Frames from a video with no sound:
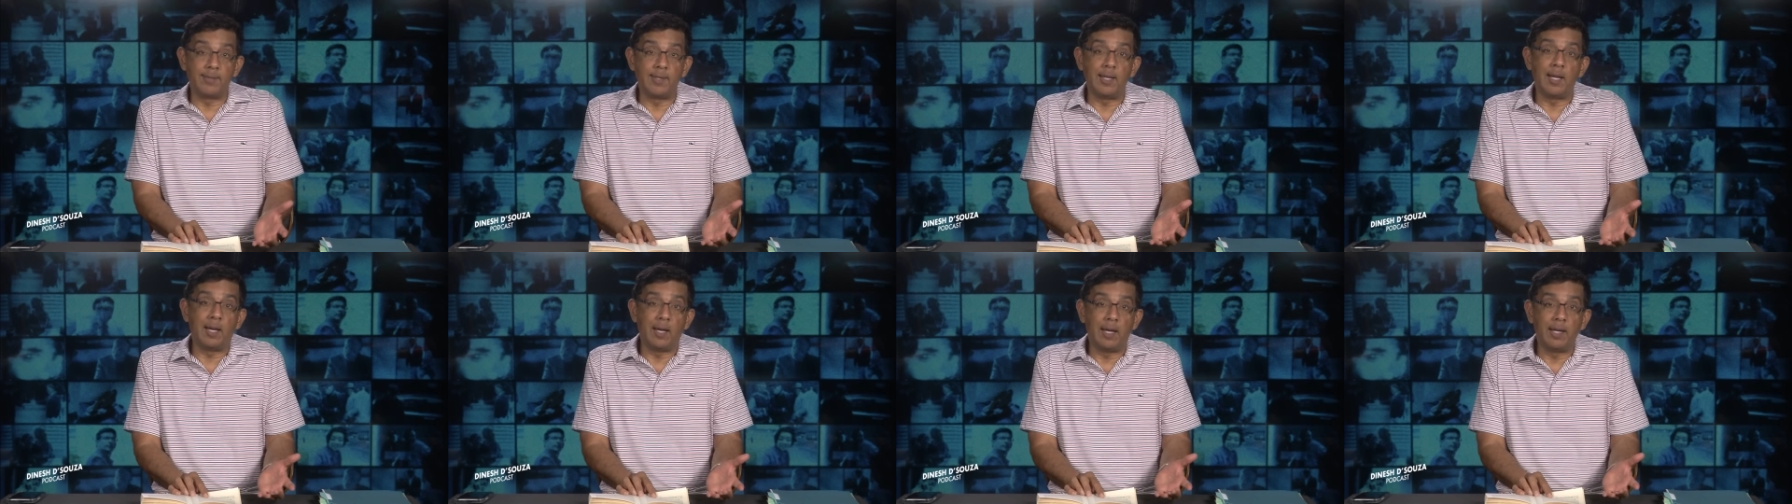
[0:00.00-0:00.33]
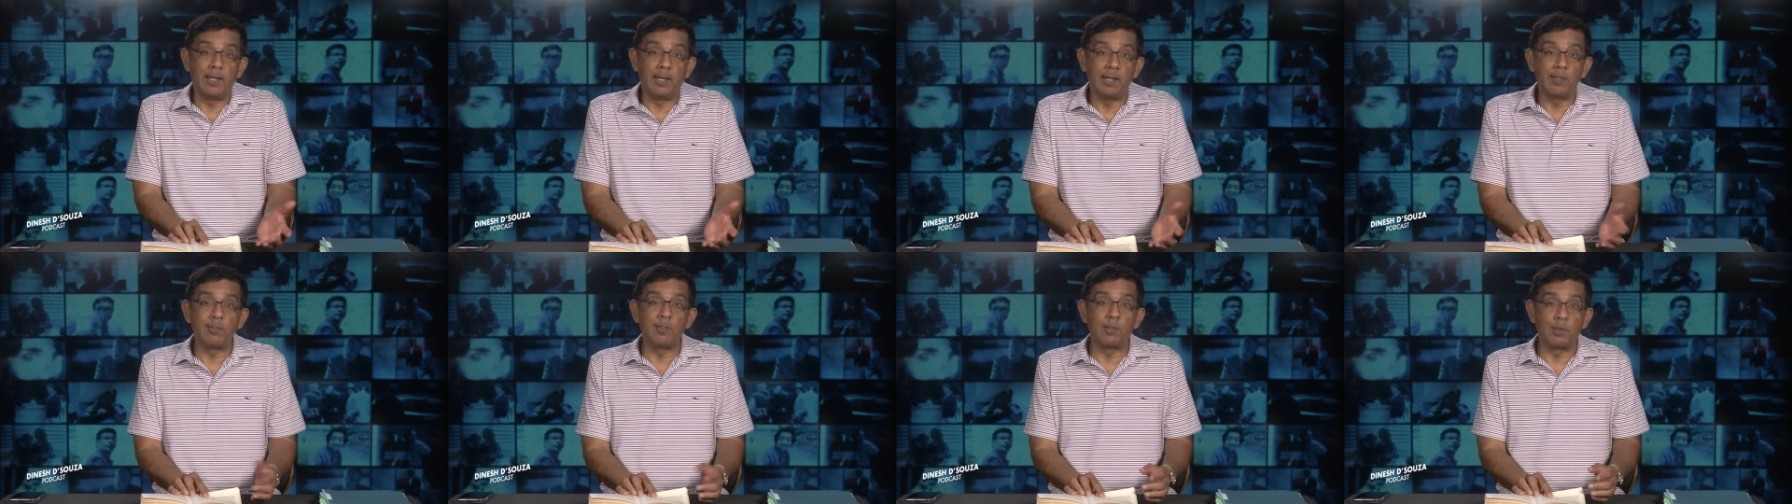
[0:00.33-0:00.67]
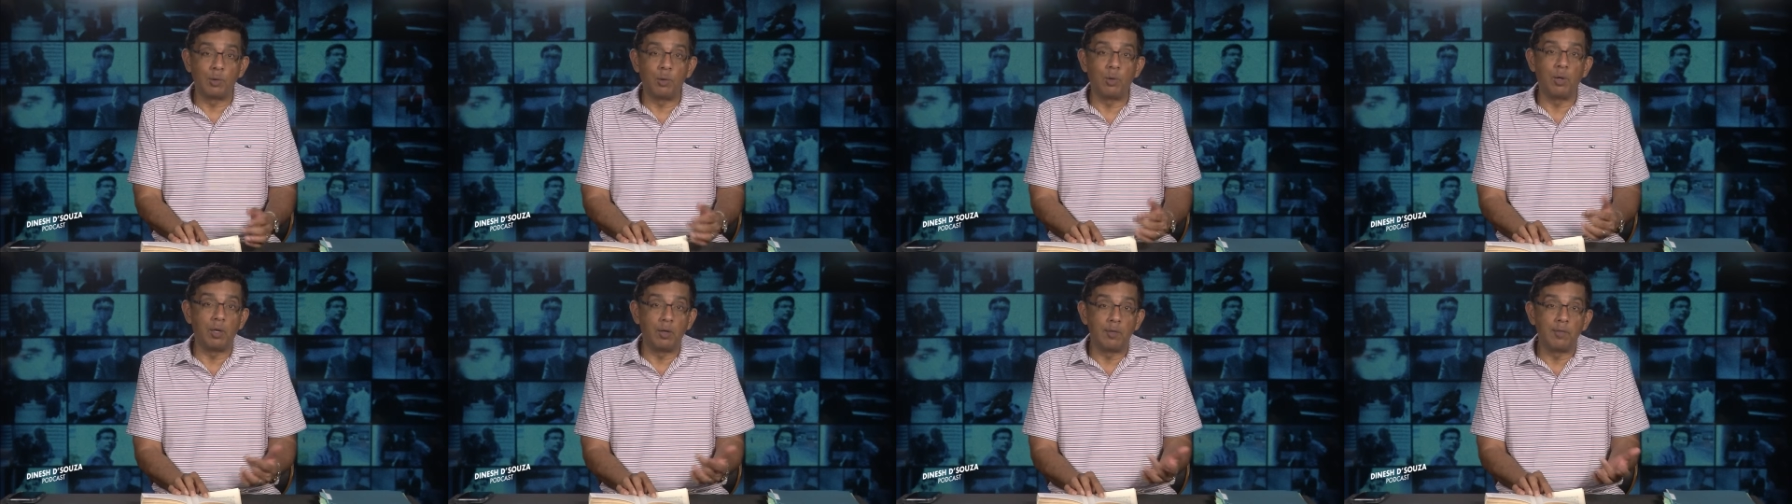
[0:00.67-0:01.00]
yeah, I guess
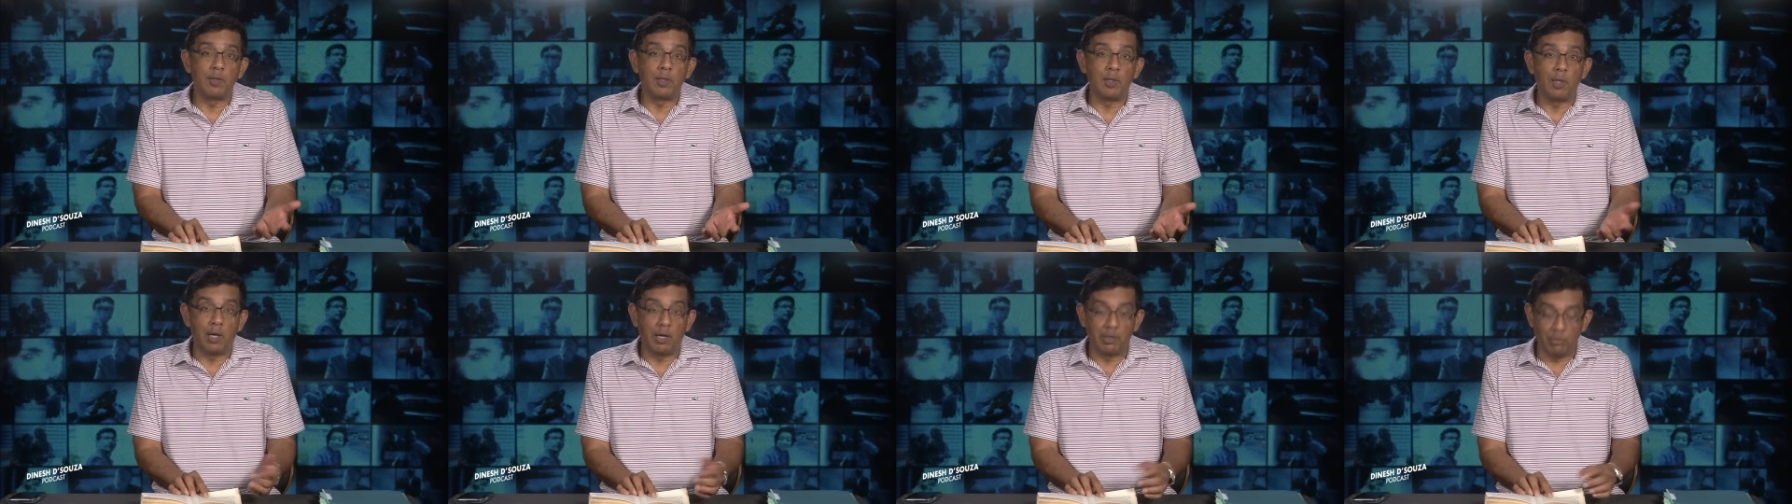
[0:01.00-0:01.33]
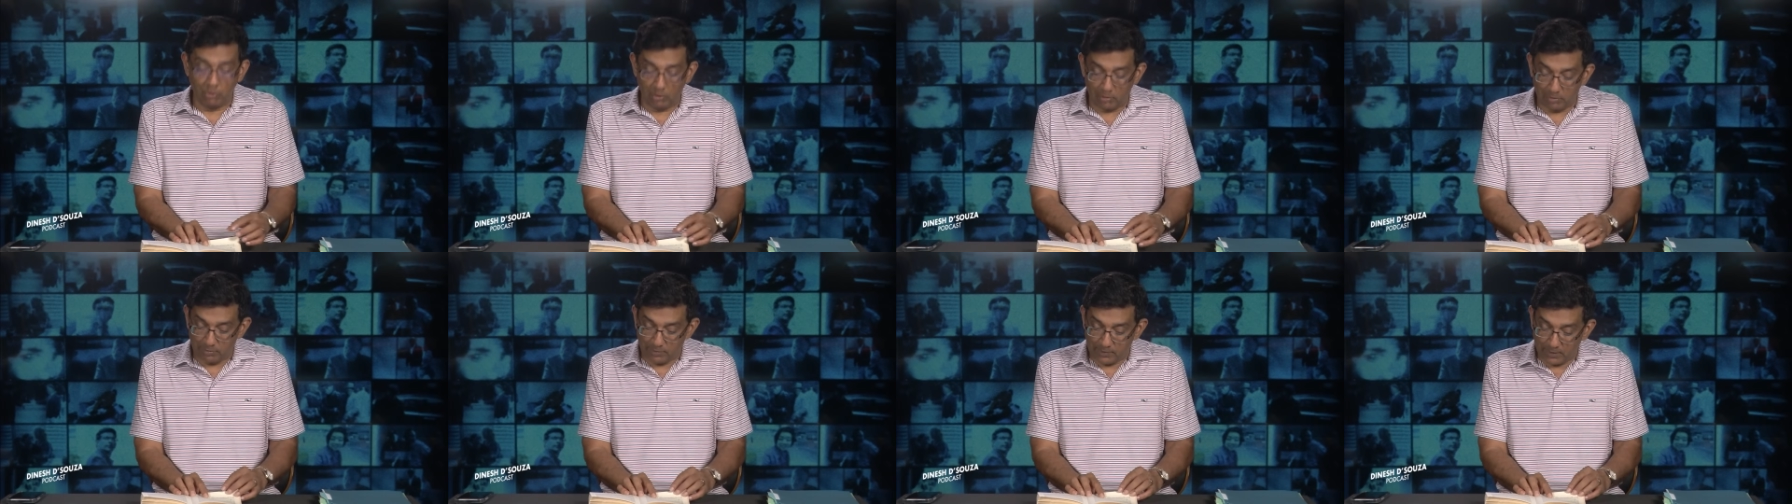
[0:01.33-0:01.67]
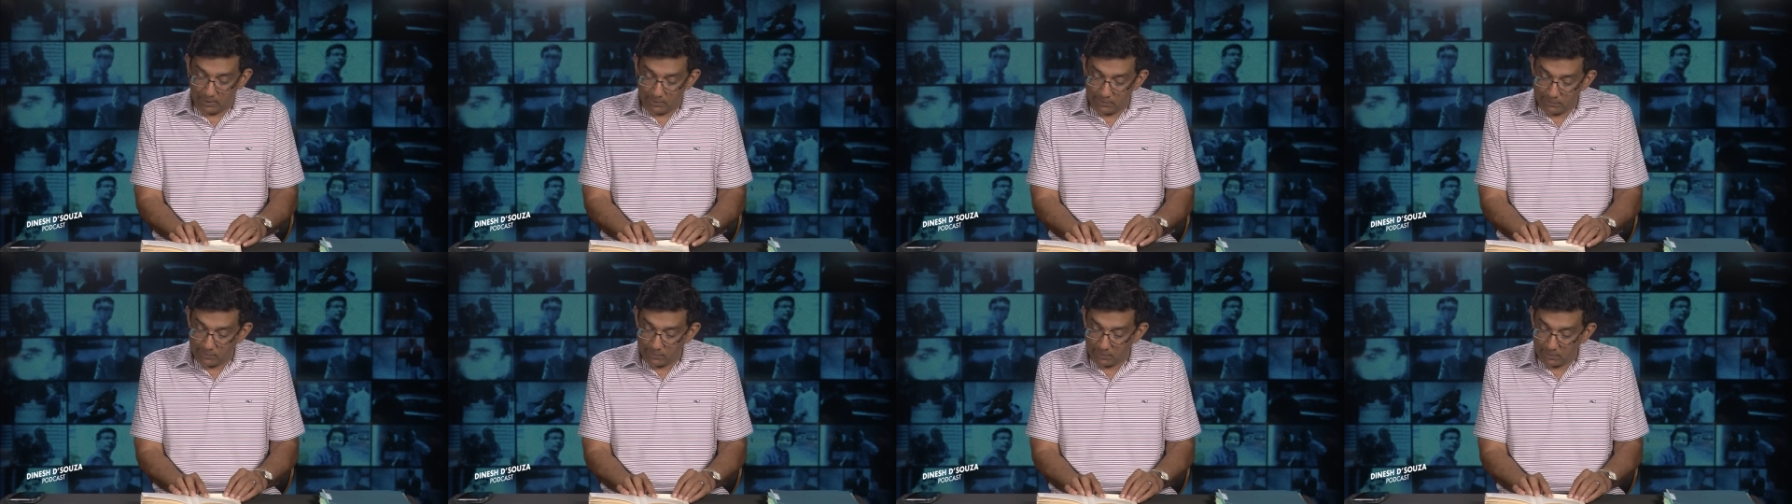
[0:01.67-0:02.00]
according to the logic of
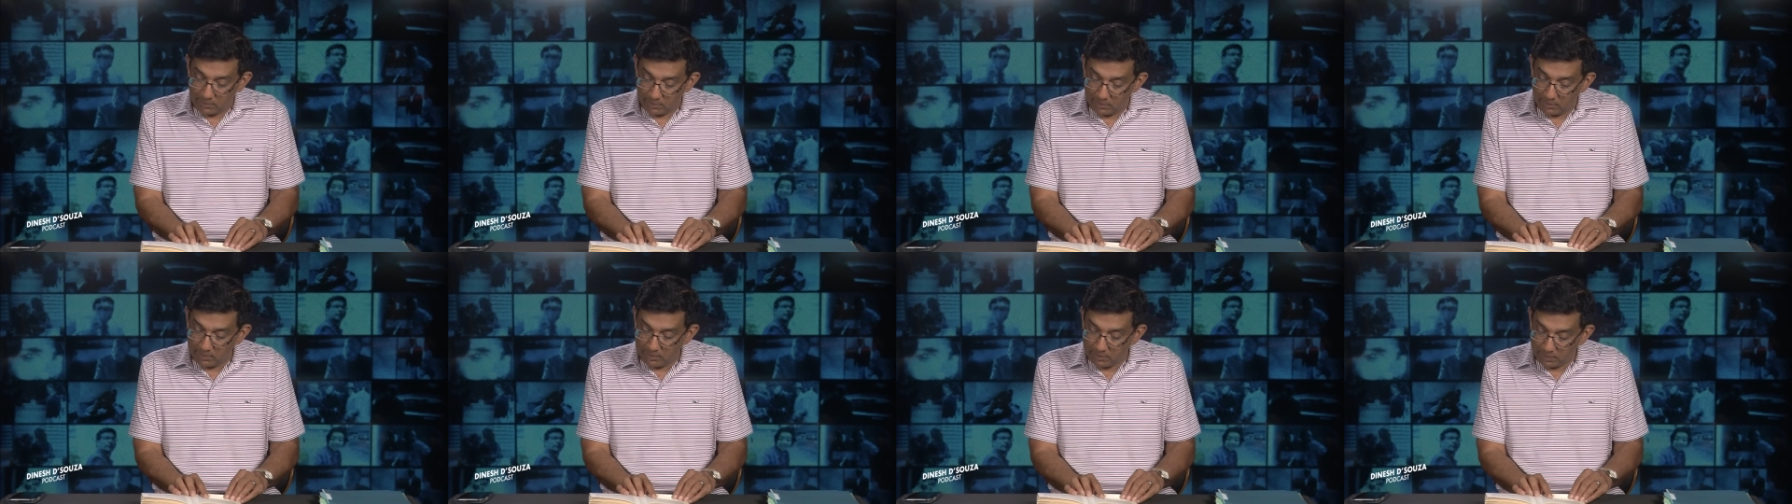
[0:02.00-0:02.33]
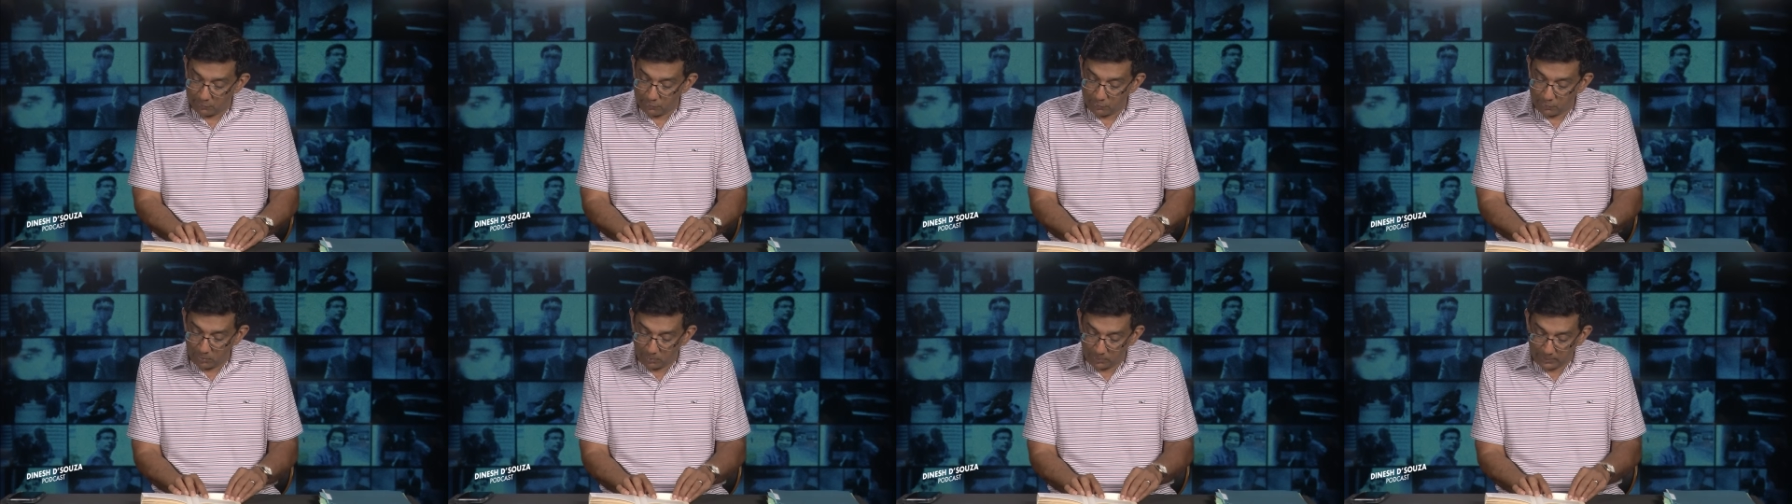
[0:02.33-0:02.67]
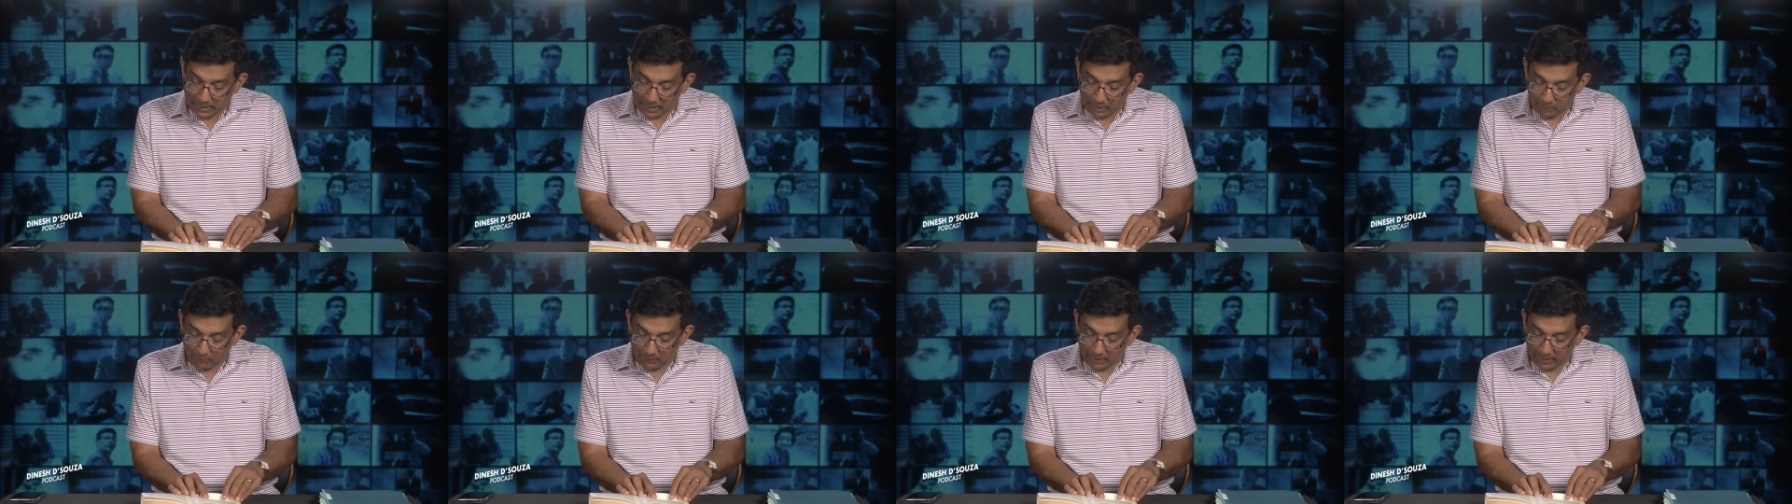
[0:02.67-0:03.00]
things, it does go
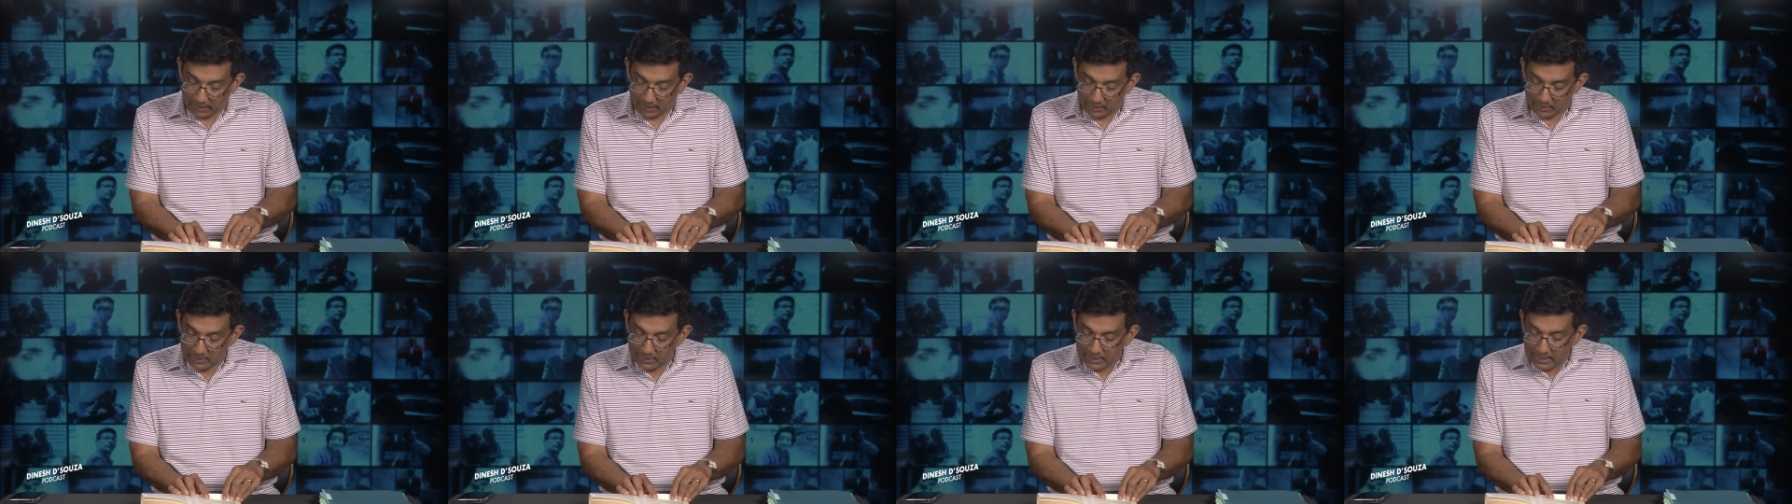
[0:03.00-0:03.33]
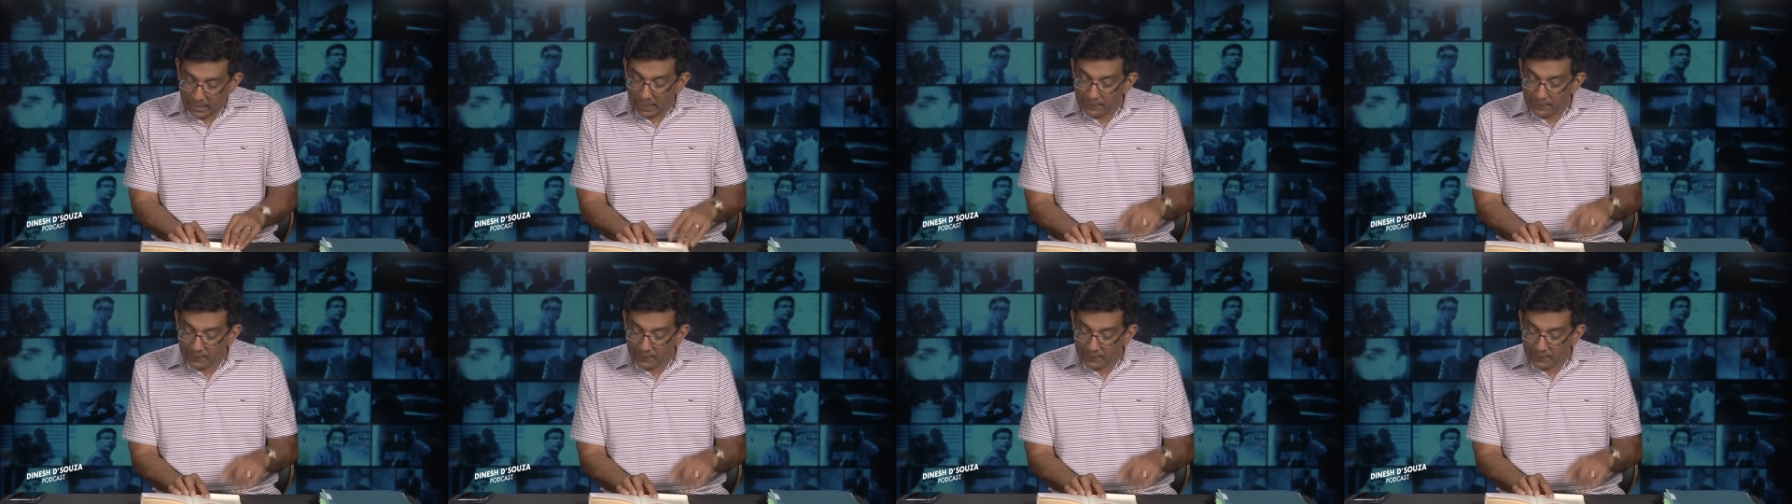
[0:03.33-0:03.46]
that way.